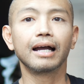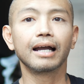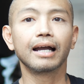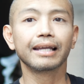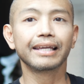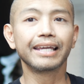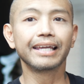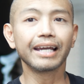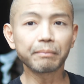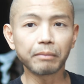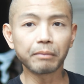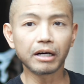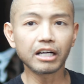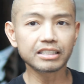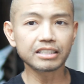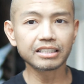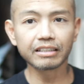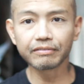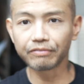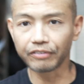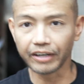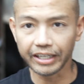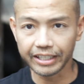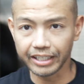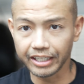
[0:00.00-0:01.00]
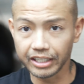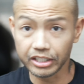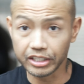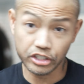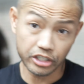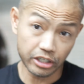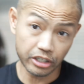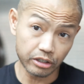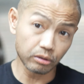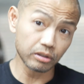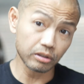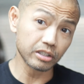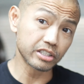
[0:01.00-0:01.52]
Kickboxing, fighting in
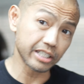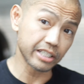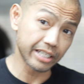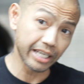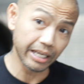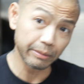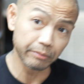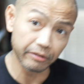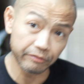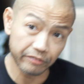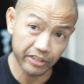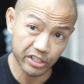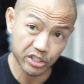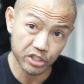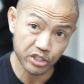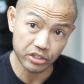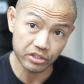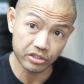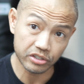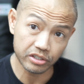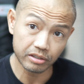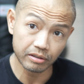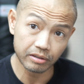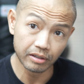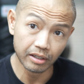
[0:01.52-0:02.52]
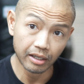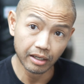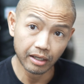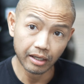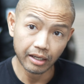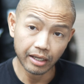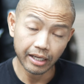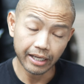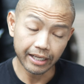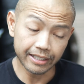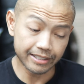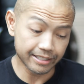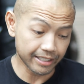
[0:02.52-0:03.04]
general, is a game of inches.
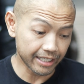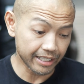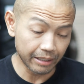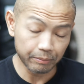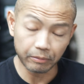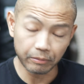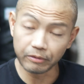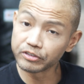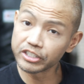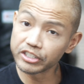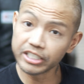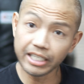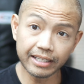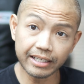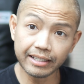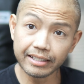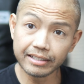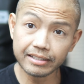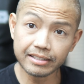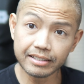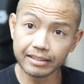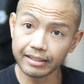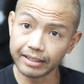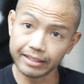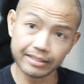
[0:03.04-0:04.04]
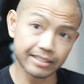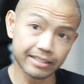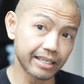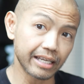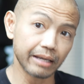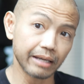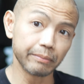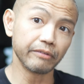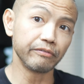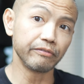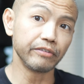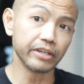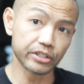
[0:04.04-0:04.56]
It's a game of seconds, it's a
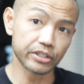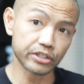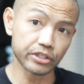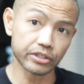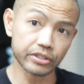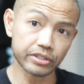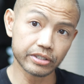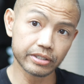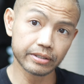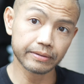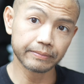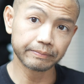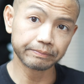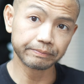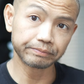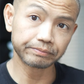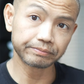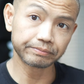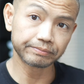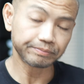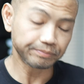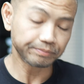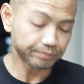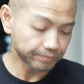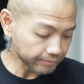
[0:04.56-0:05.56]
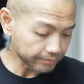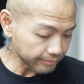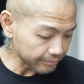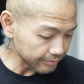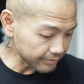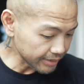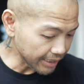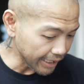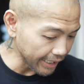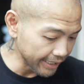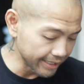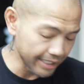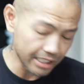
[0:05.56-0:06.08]
game of inches.
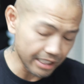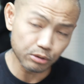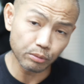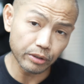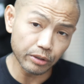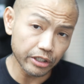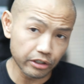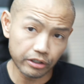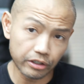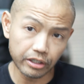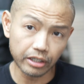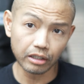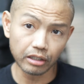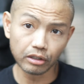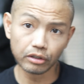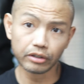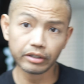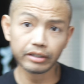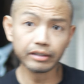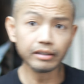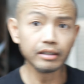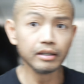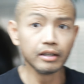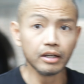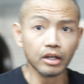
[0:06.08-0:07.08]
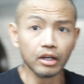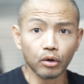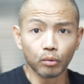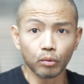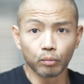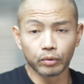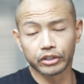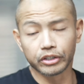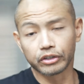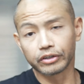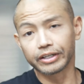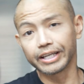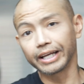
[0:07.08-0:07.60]
And that's what you're gonna learn
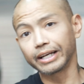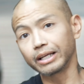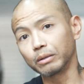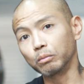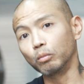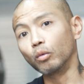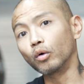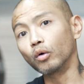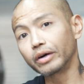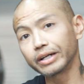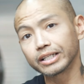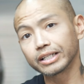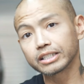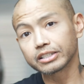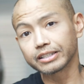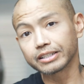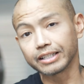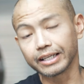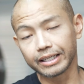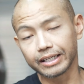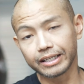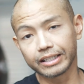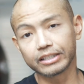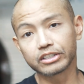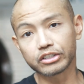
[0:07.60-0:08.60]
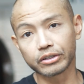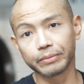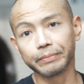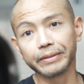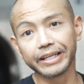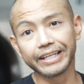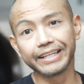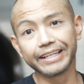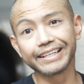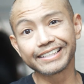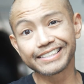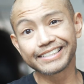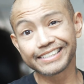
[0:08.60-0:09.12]
when you're getting more into the
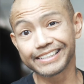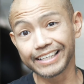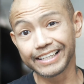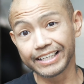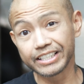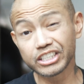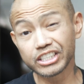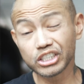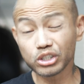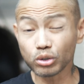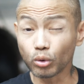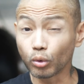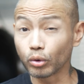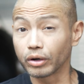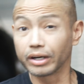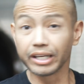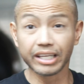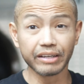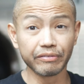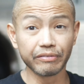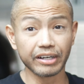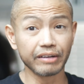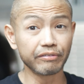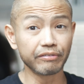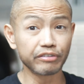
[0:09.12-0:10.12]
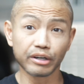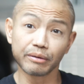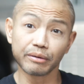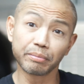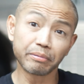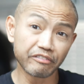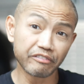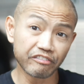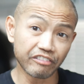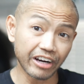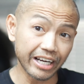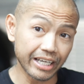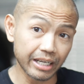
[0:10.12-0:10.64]
intermediate stages, or even if you're
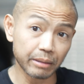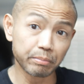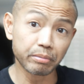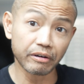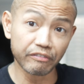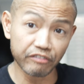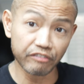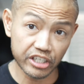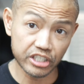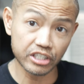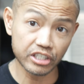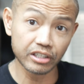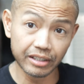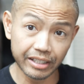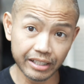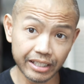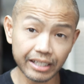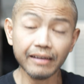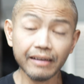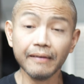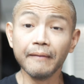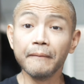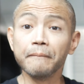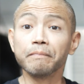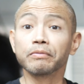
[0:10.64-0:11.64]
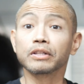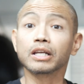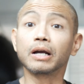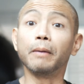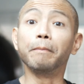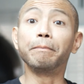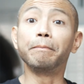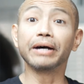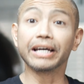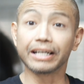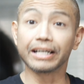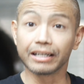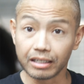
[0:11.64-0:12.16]
fighting professionally,
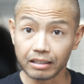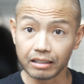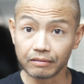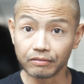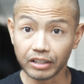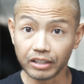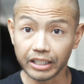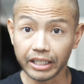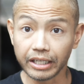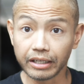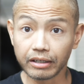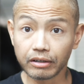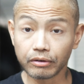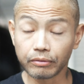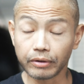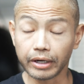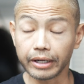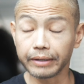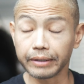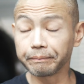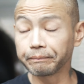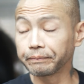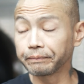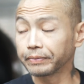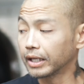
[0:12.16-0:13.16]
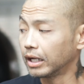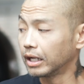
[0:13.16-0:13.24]
competitively, right?